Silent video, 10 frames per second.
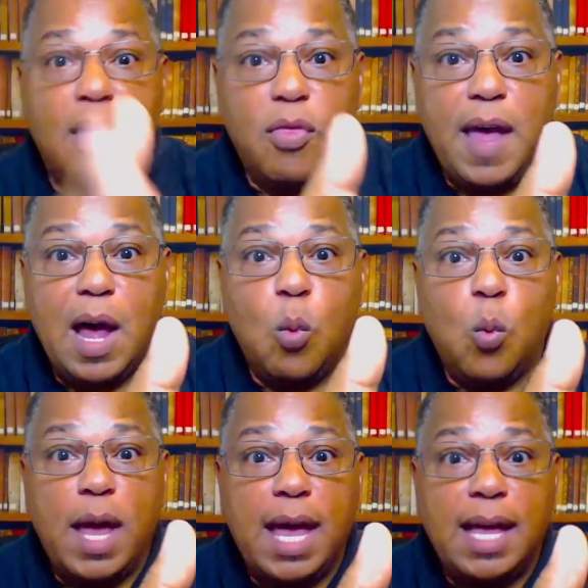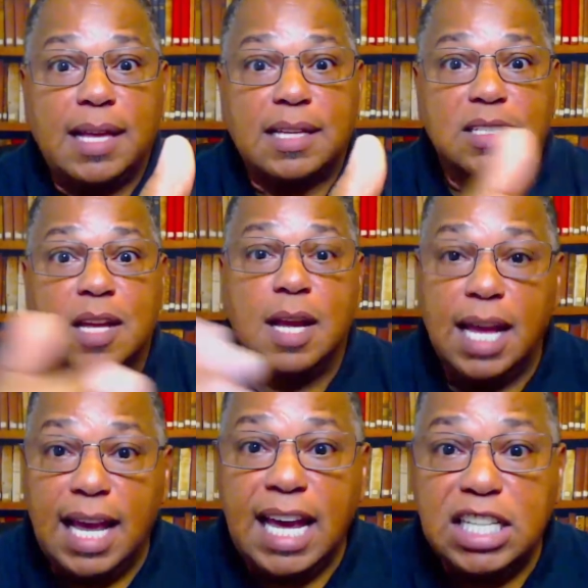their wings,
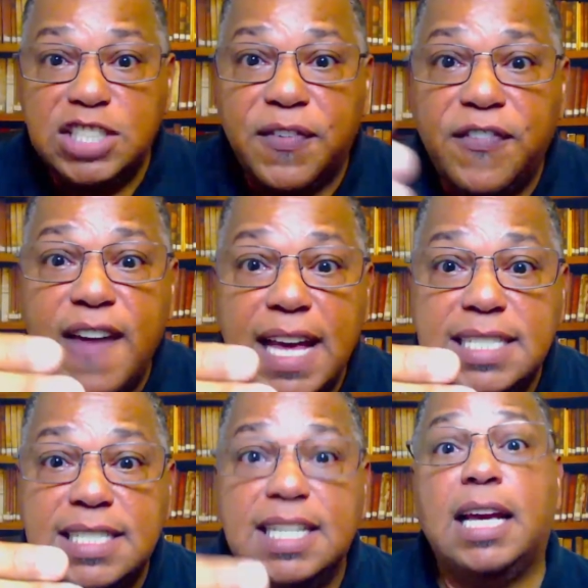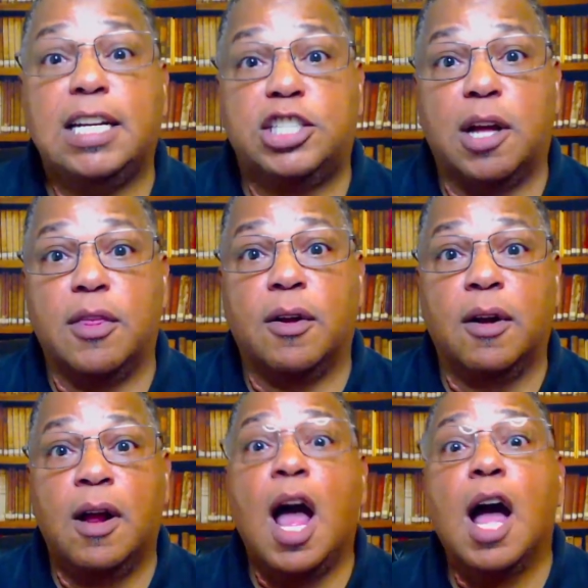each facing each other,
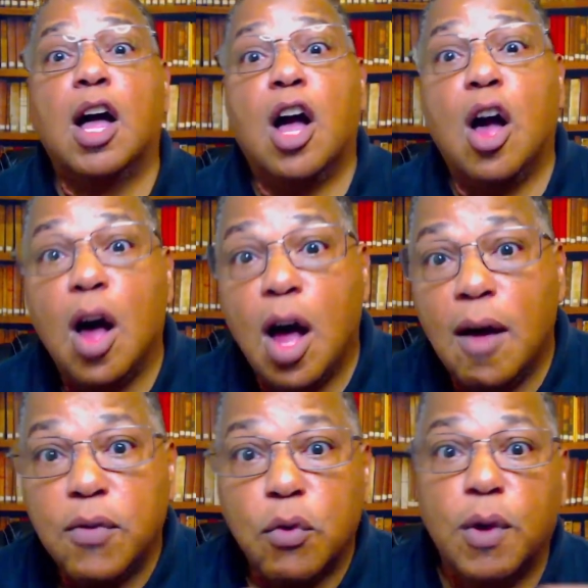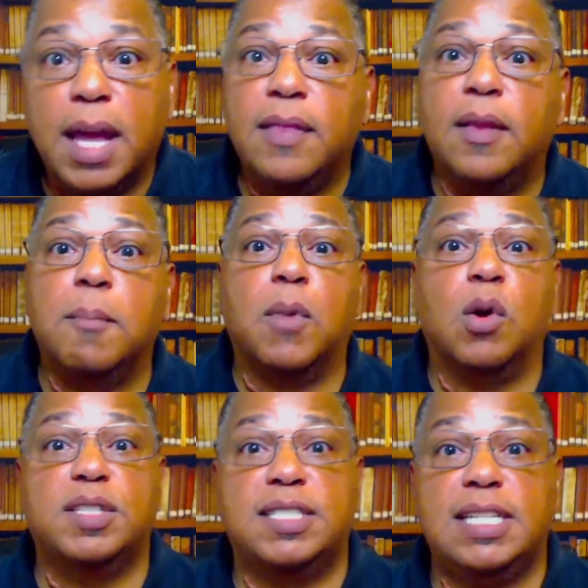covering the
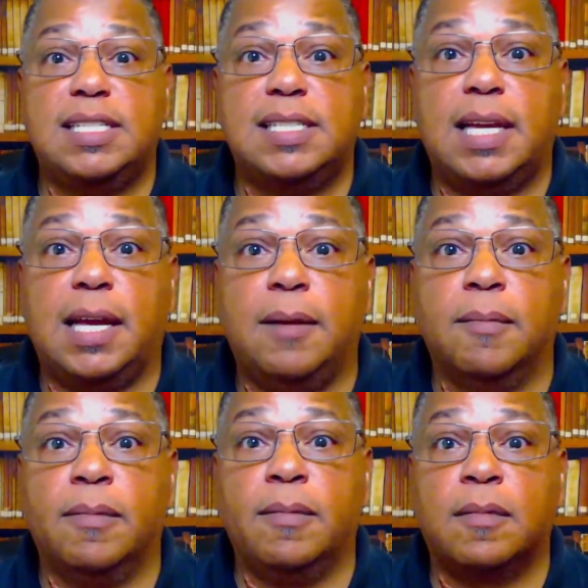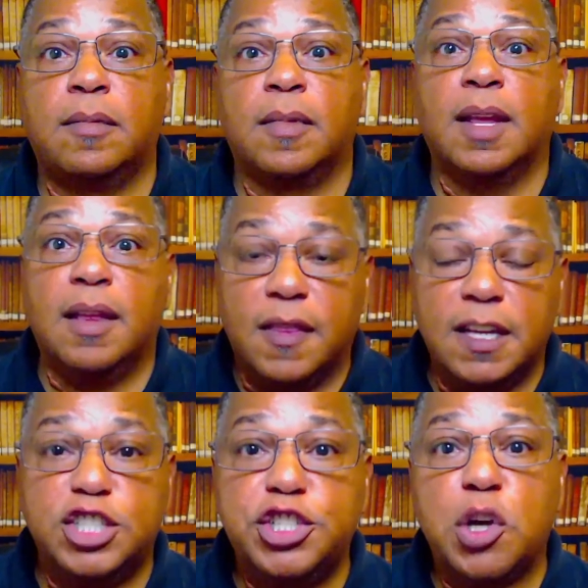mercy seat.
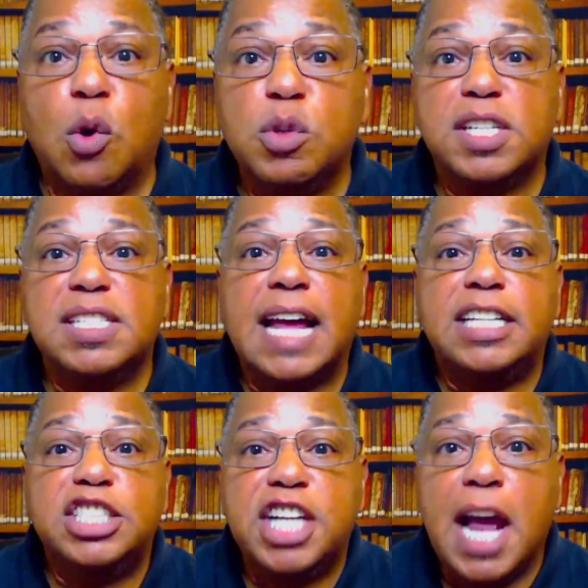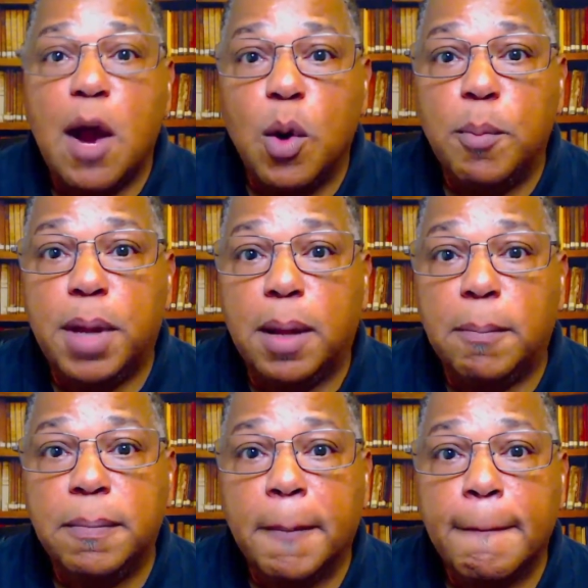This shows us that
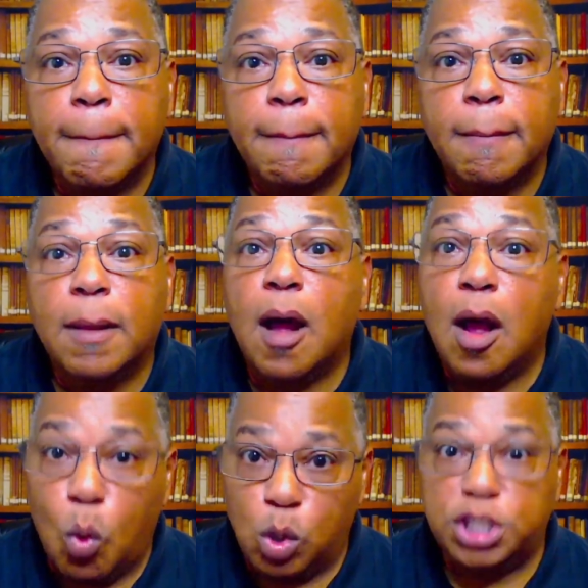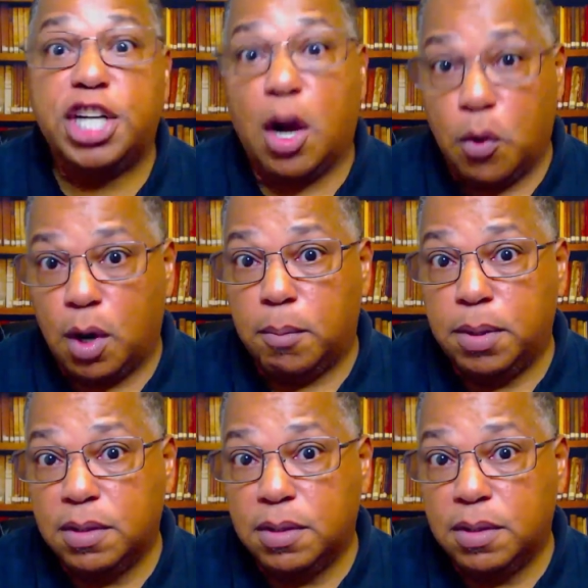cherubim or cherub